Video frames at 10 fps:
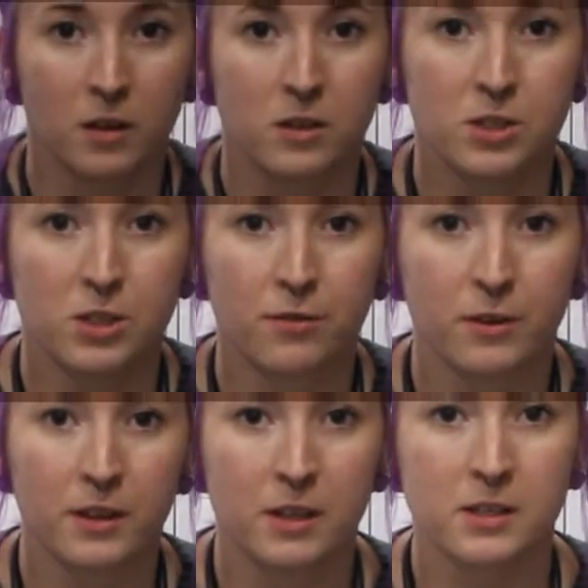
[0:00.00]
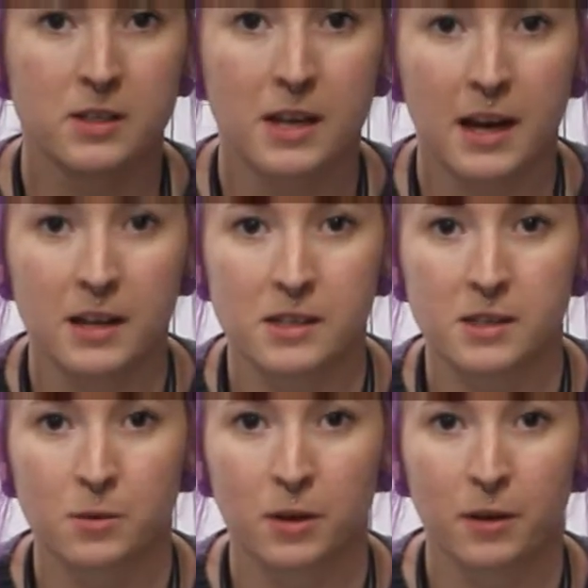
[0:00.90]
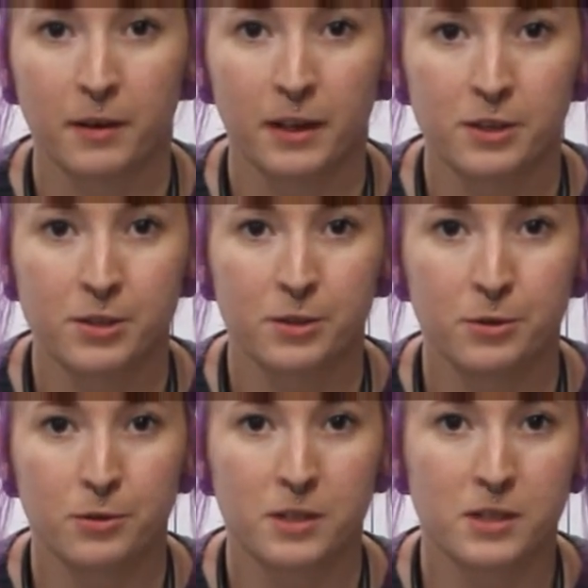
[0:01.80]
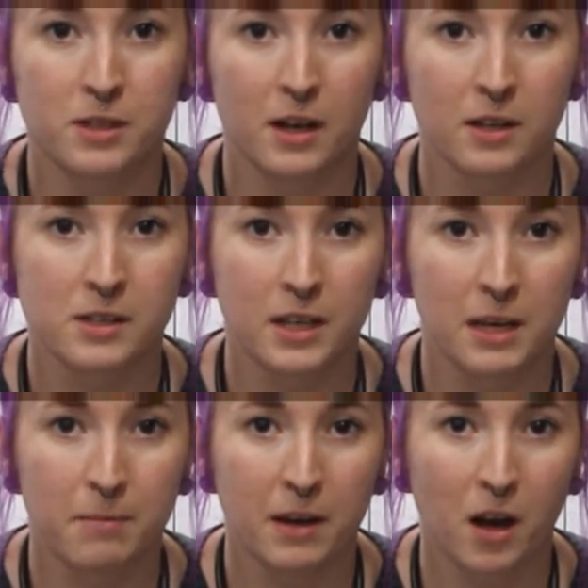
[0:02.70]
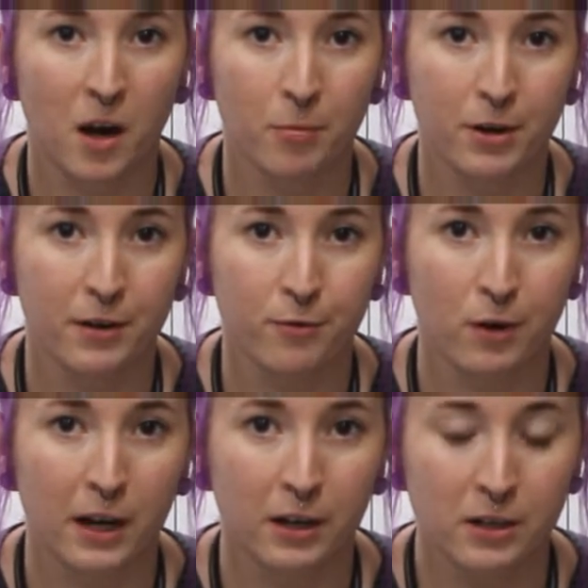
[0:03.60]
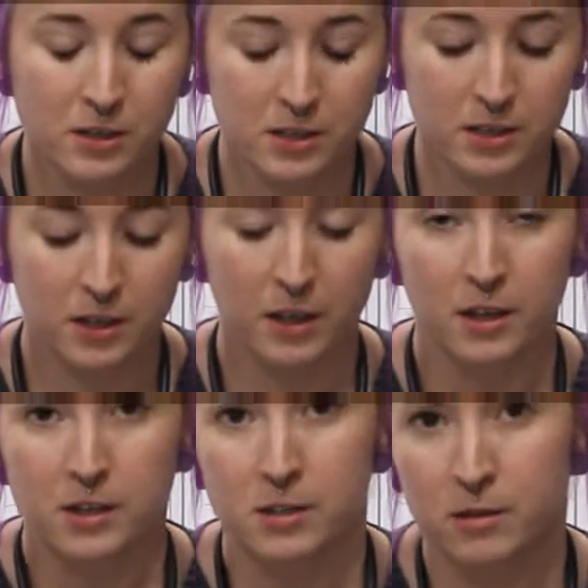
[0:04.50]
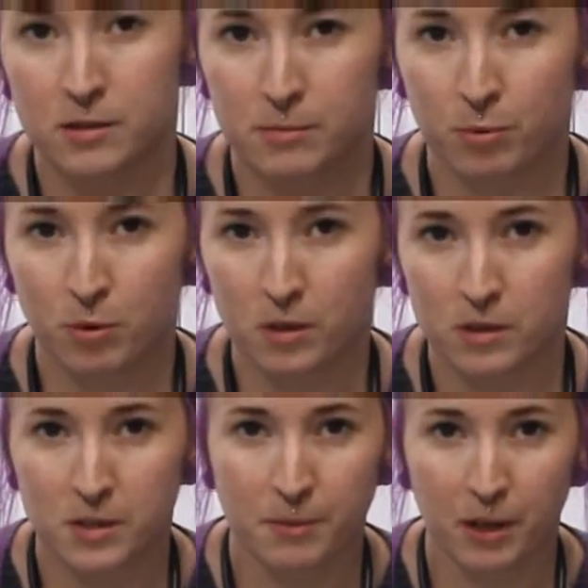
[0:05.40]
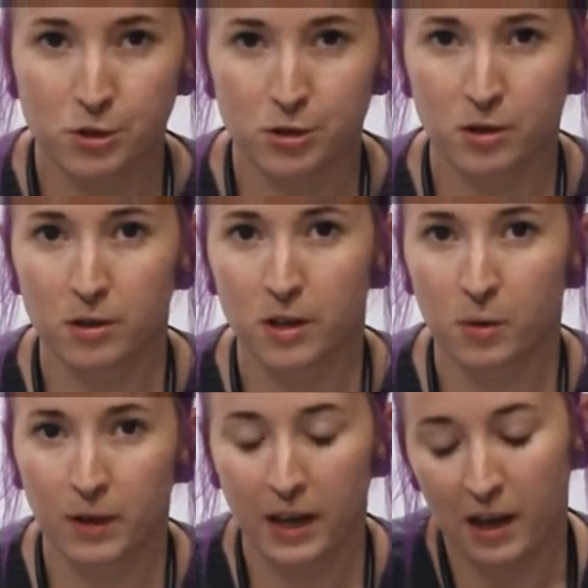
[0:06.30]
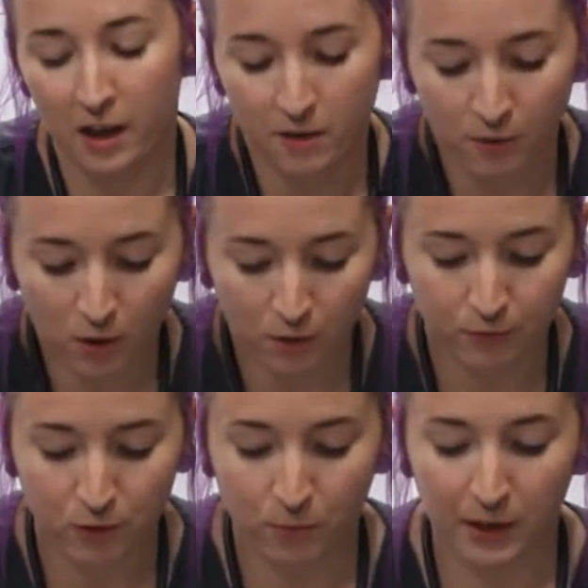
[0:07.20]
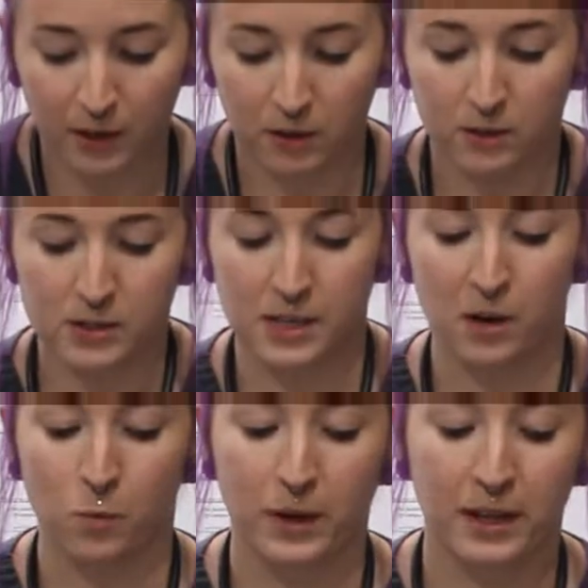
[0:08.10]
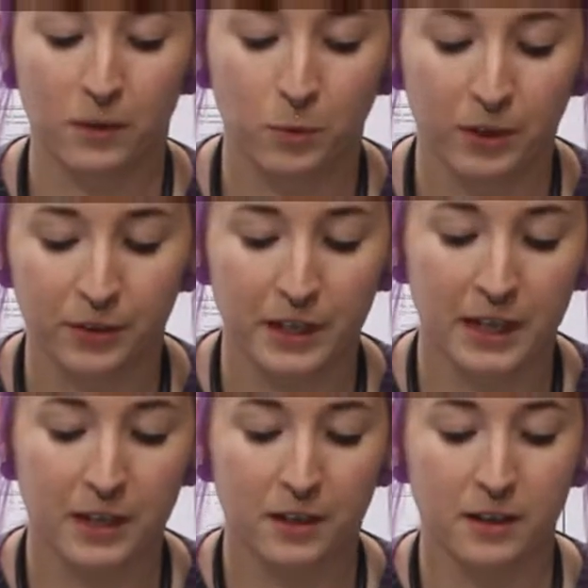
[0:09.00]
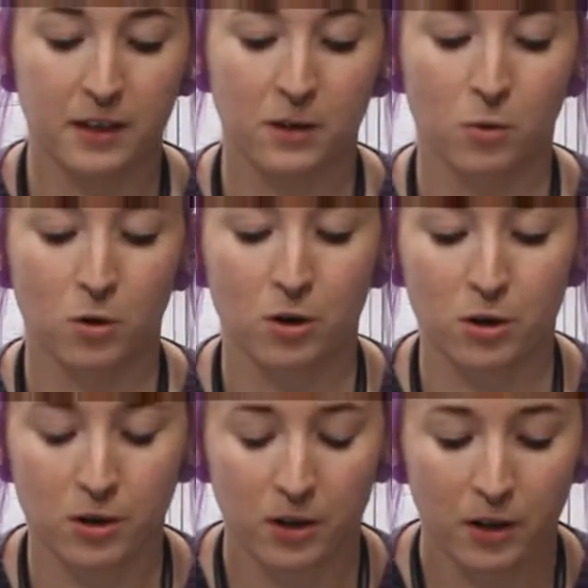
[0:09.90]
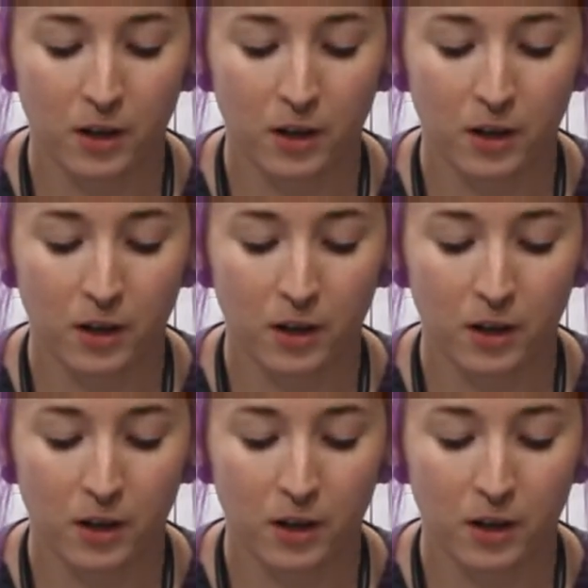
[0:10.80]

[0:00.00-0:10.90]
So for this task, we're going to discuss keeping operative records. So it's important to make sure that we have all of the records that we will need in order